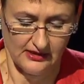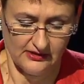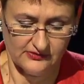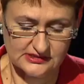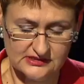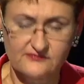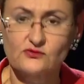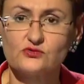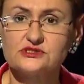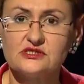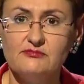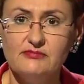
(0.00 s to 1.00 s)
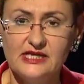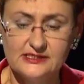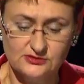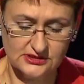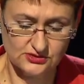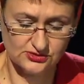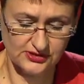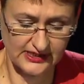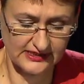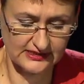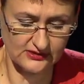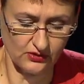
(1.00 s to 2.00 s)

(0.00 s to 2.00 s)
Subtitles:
This is, of course, the military track.